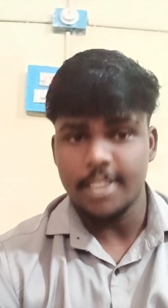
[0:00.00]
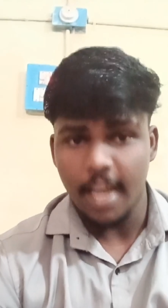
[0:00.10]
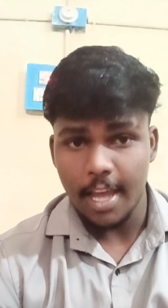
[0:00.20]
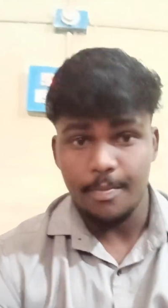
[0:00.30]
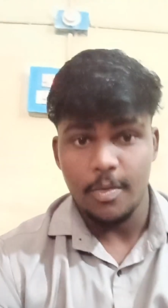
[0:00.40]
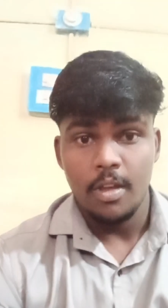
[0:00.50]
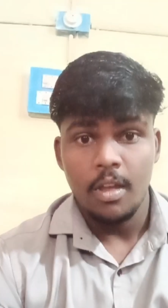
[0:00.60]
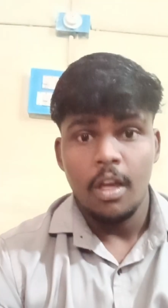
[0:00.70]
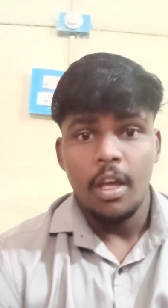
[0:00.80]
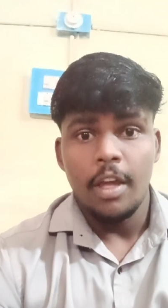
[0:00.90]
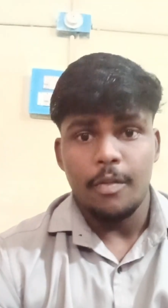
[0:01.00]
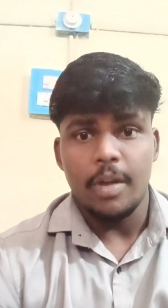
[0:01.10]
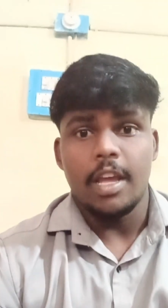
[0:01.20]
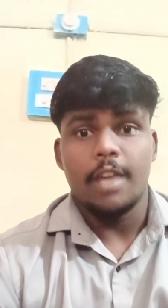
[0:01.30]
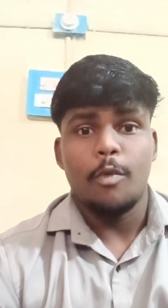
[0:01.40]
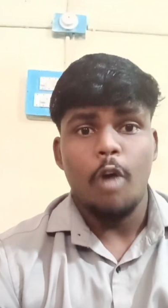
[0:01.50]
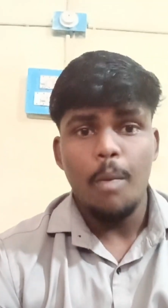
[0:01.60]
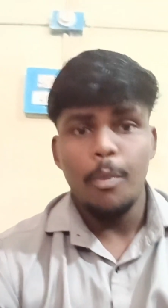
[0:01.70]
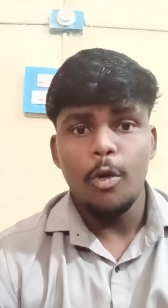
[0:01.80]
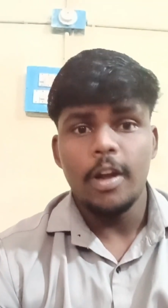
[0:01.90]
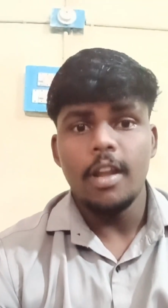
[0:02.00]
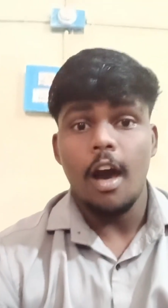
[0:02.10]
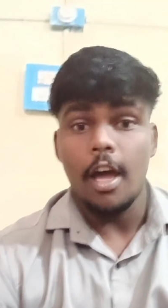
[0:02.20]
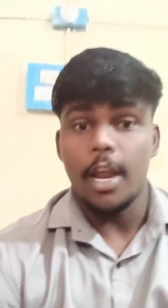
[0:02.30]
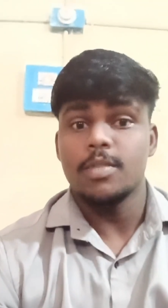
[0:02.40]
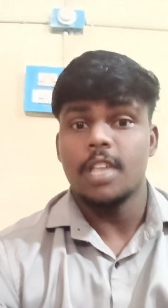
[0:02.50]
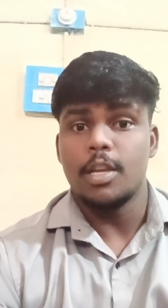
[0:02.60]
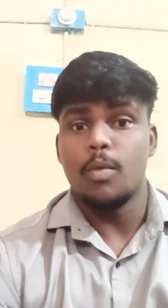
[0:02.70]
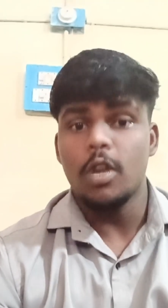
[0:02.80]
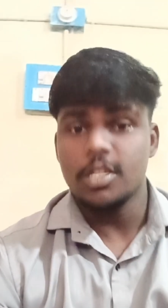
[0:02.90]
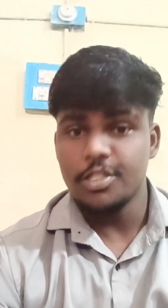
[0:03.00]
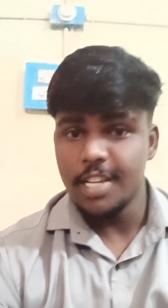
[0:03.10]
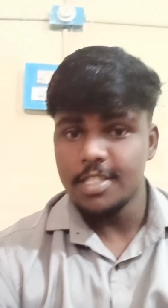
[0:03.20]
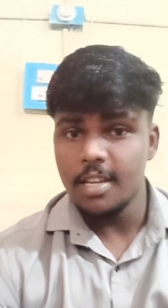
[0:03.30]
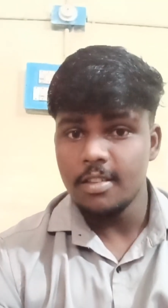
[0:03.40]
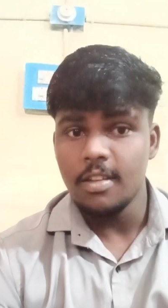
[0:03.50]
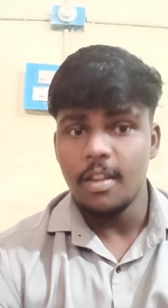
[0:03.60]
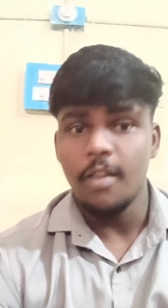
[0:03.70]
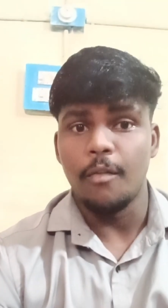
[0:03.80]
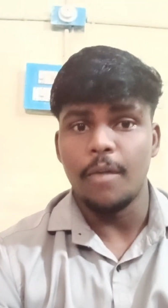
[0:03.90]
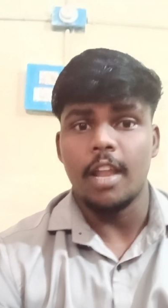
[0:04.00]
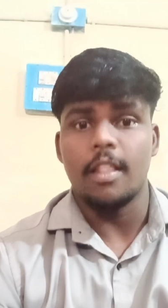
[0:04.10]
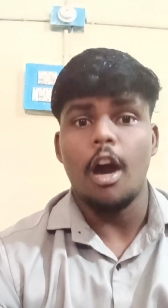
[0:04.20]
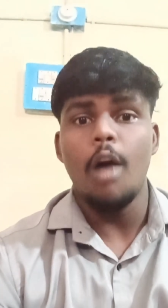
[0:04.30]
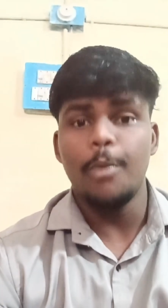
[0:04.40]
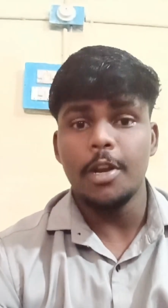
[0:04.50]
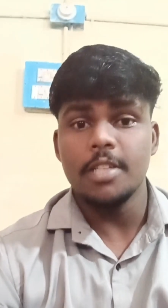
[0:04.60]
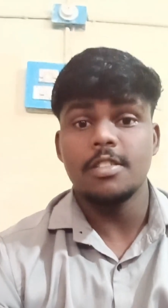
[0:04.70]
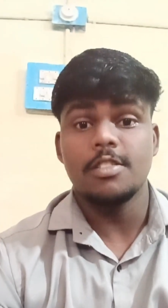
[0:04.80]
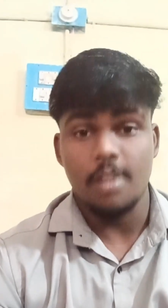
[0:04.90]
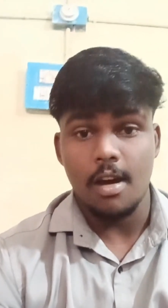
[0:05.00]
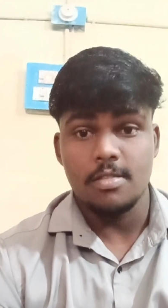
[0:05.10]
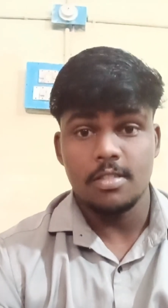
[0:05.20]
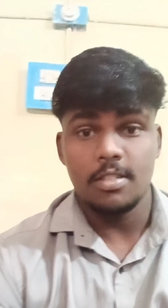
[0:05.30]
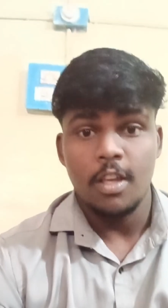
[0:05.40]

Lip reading: time. When a component arrives at a workstation, when the operation starts,